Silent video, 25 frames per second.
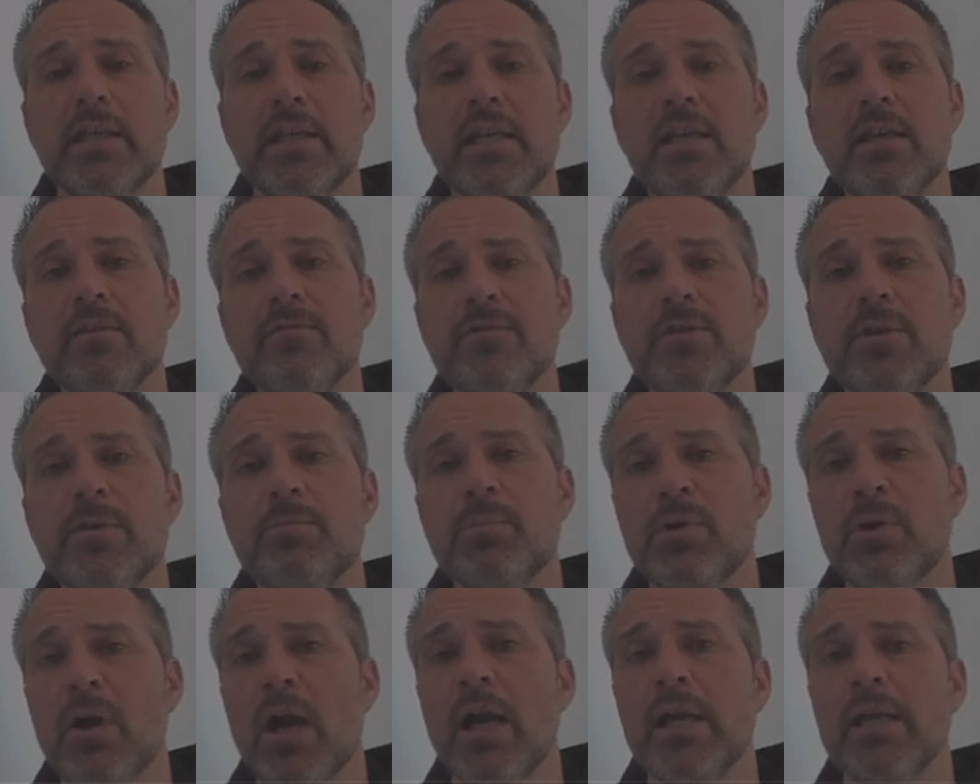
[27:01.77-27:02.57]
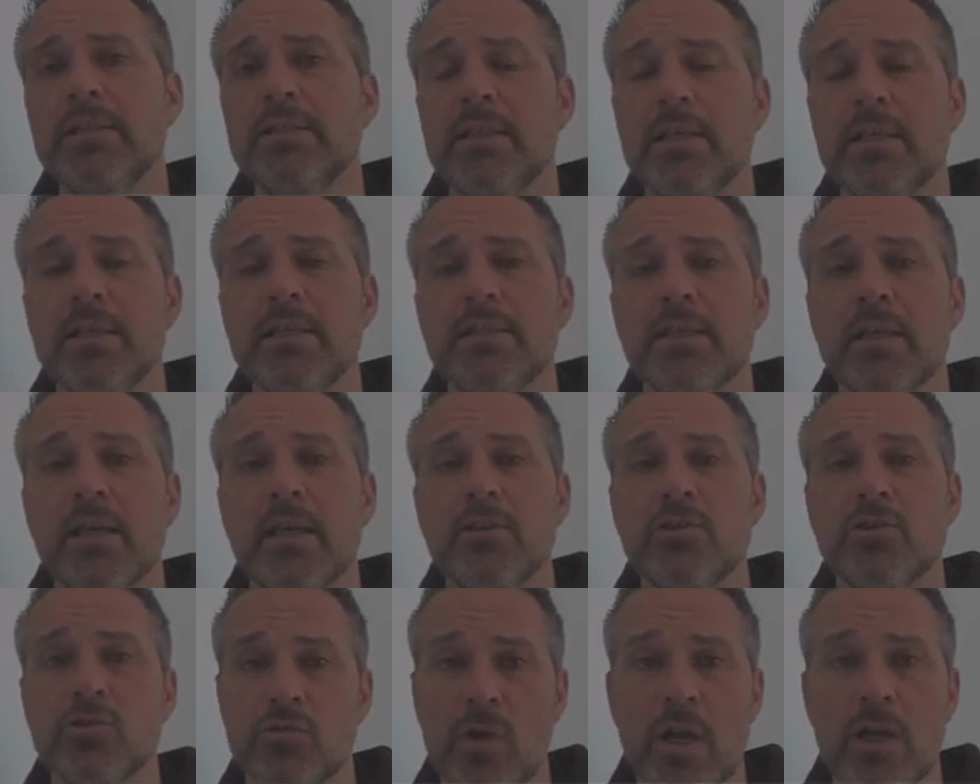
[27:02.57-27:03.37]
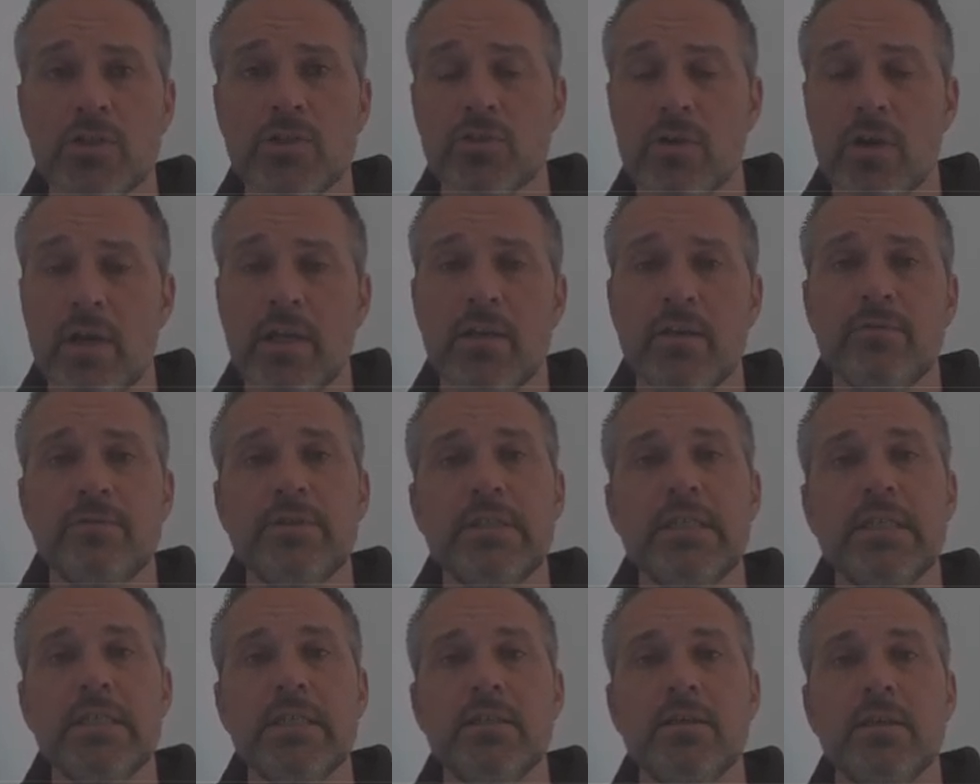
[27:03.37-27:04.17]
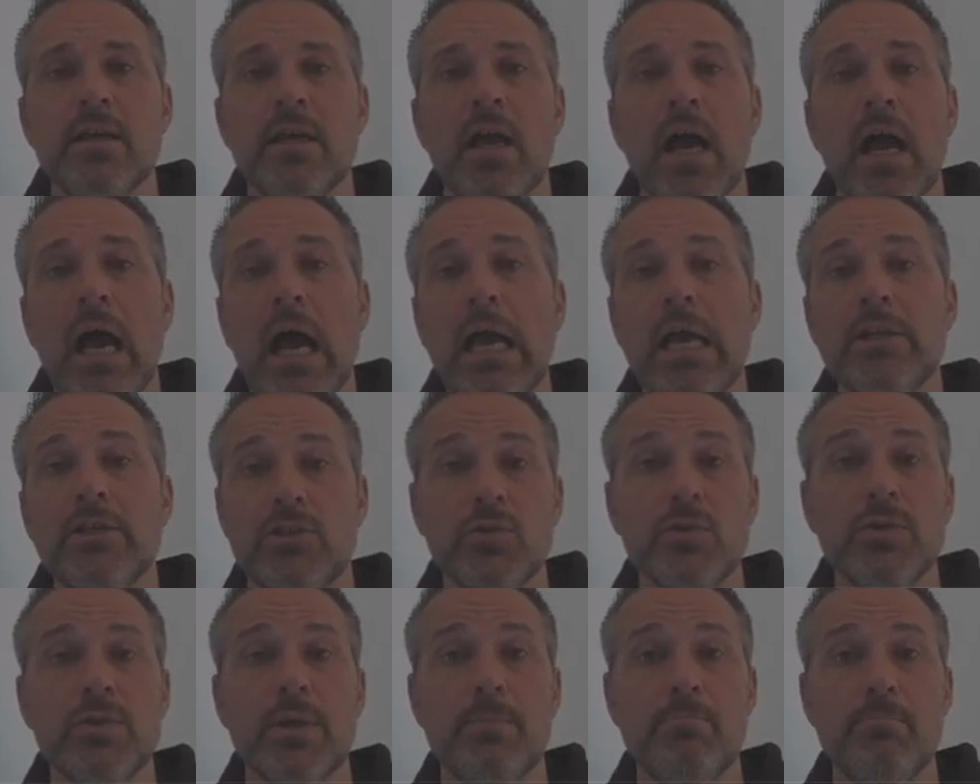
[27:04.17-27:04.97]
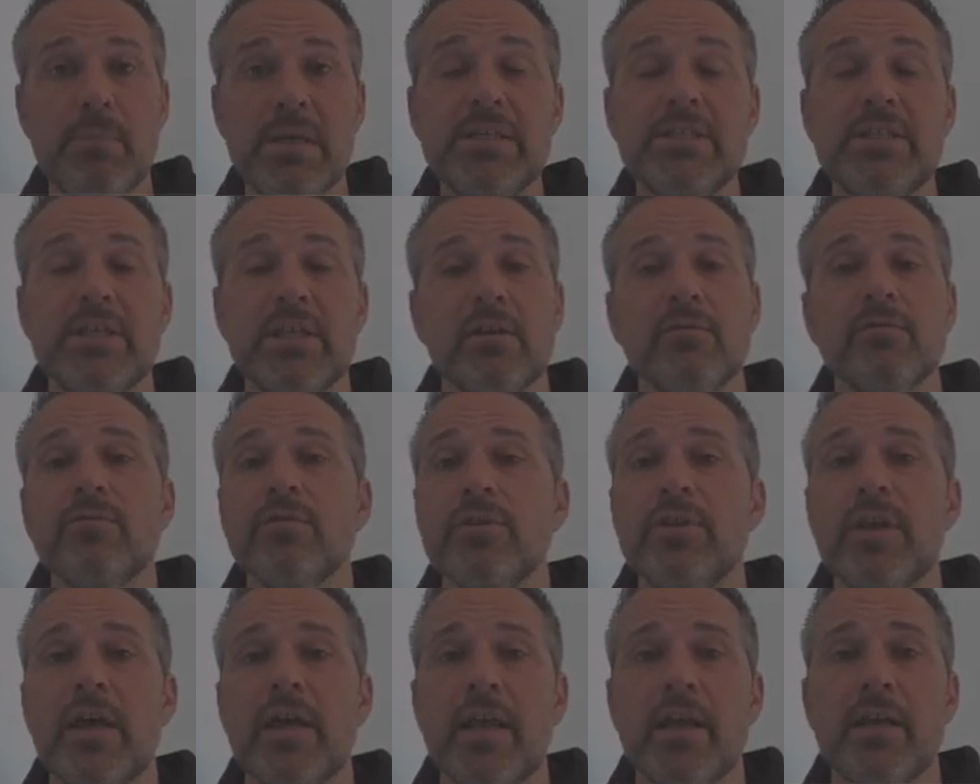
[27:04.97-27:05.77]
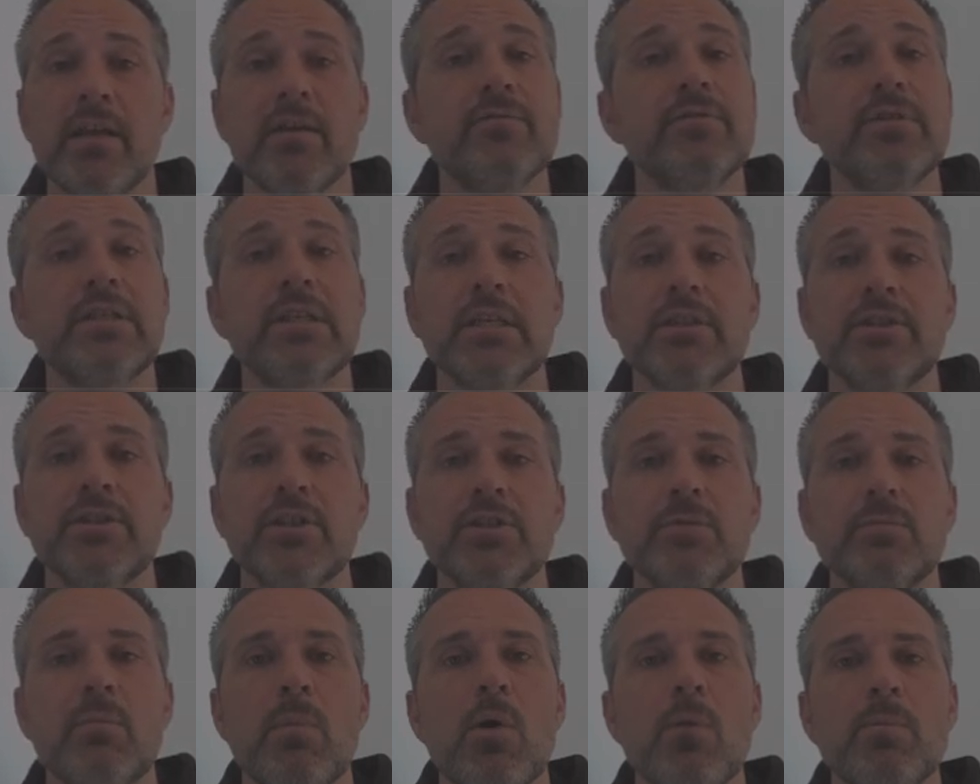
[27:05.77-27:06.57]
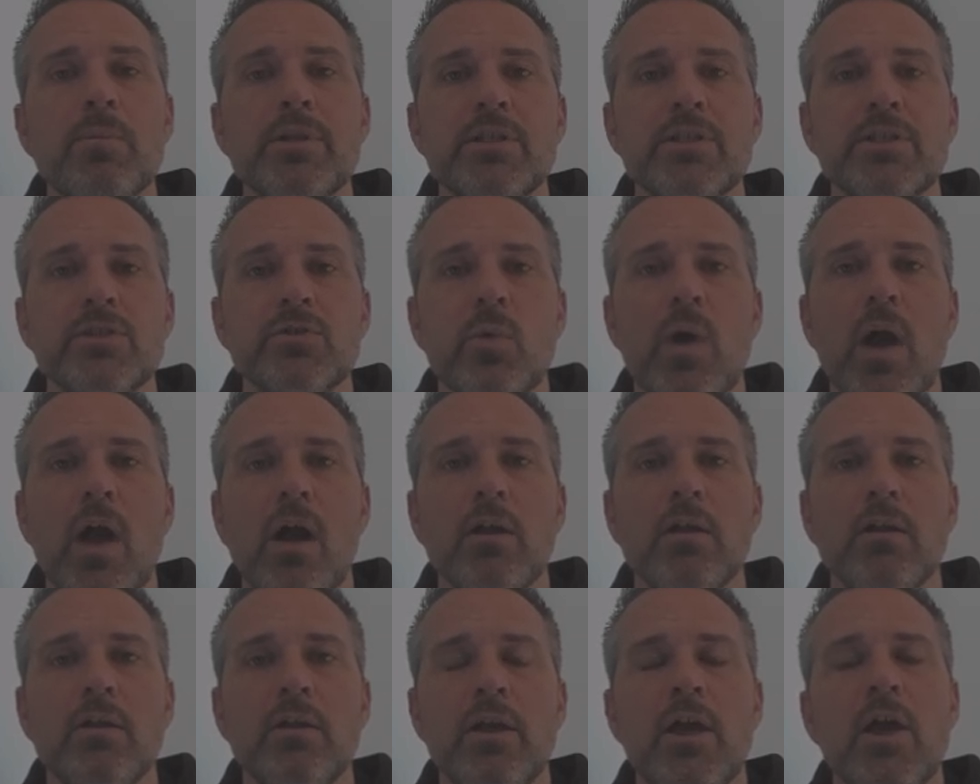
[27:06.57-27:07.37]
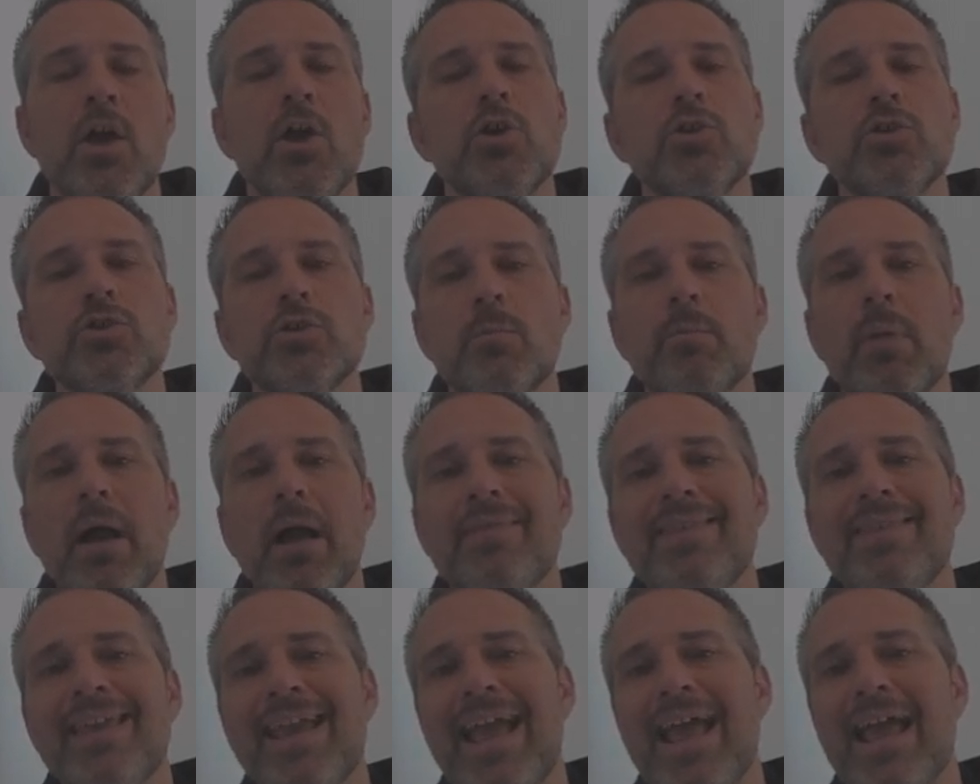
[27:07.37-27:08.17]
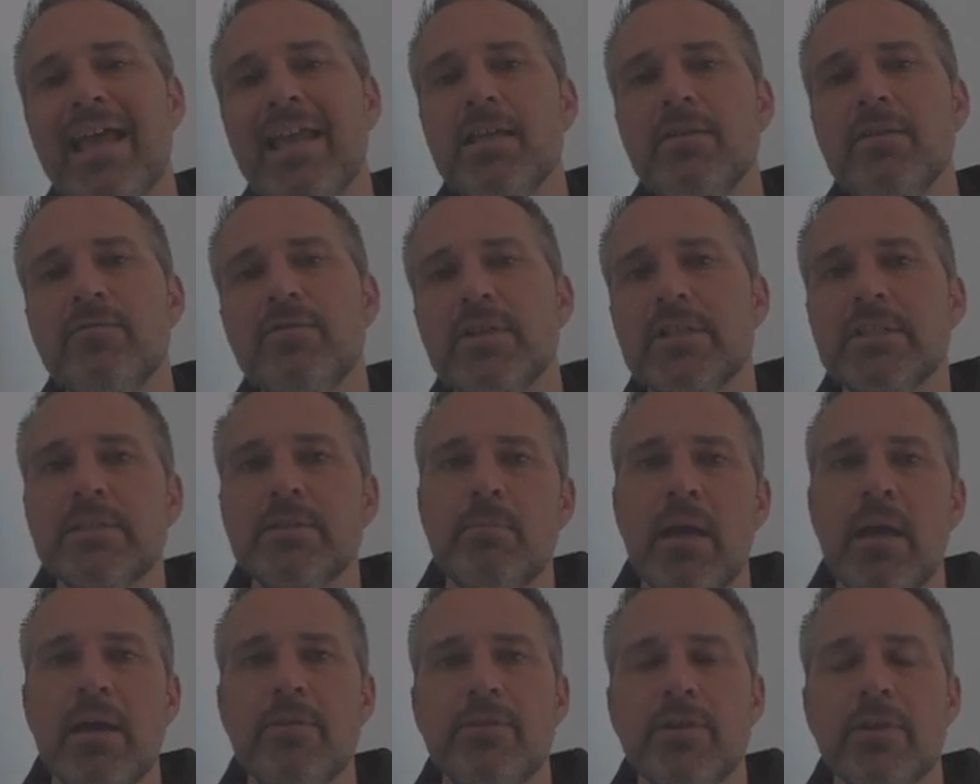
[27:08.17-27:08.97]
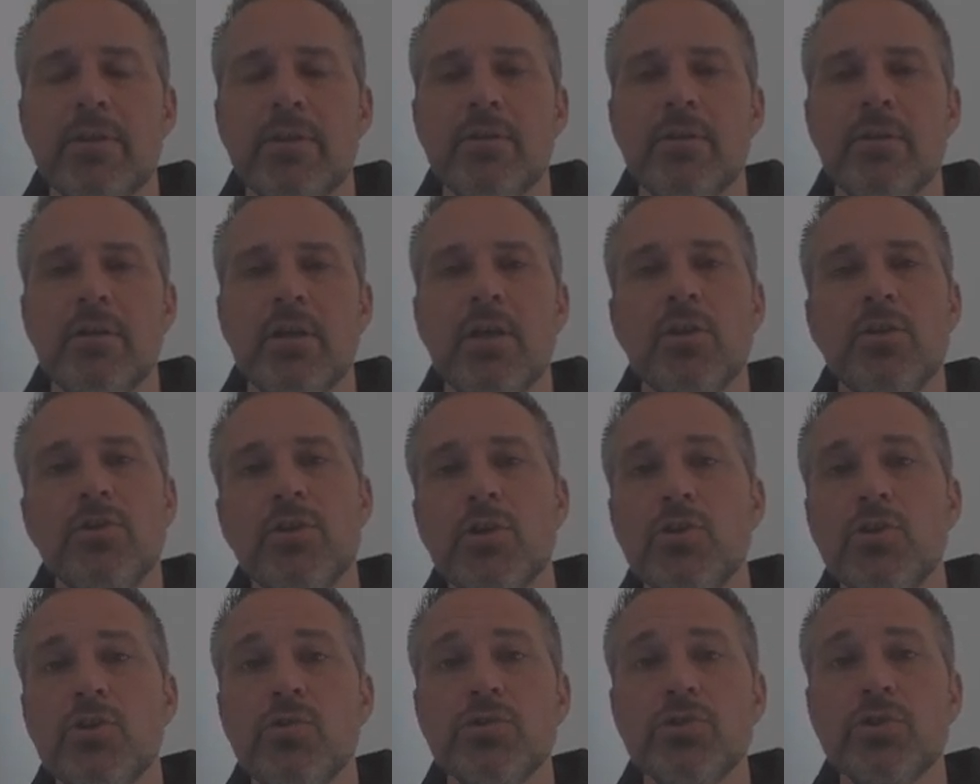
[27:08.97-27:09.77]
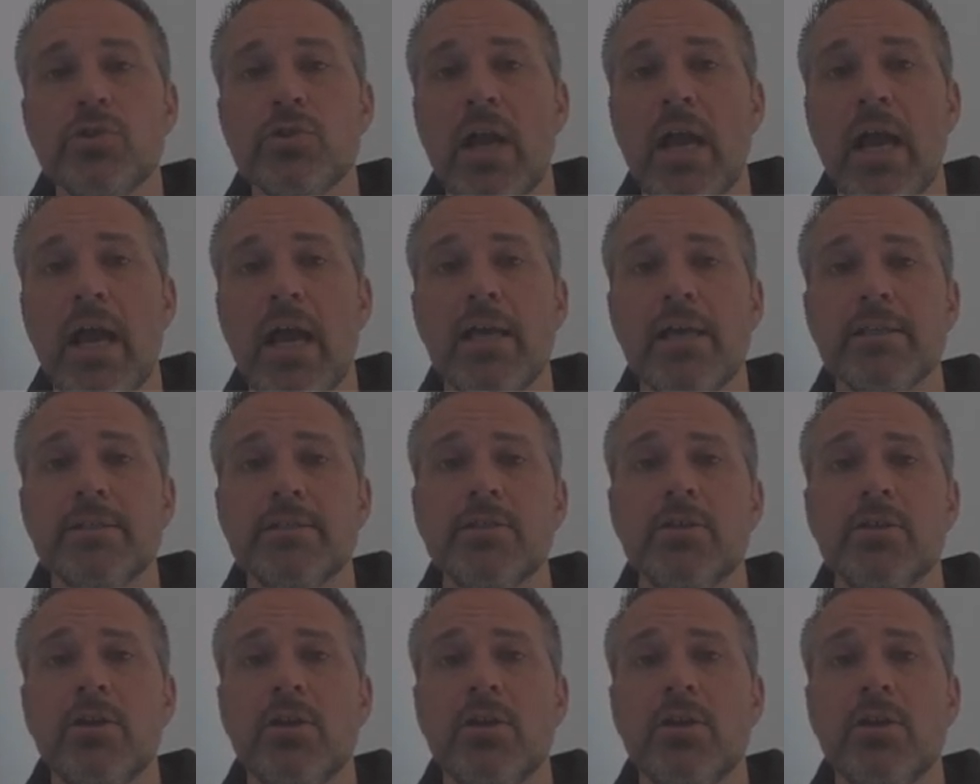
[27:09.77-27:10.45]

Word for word: if the prize is a treasure NFT, I do the minting for that NFT at this moment as well. So by the end of this method, the user has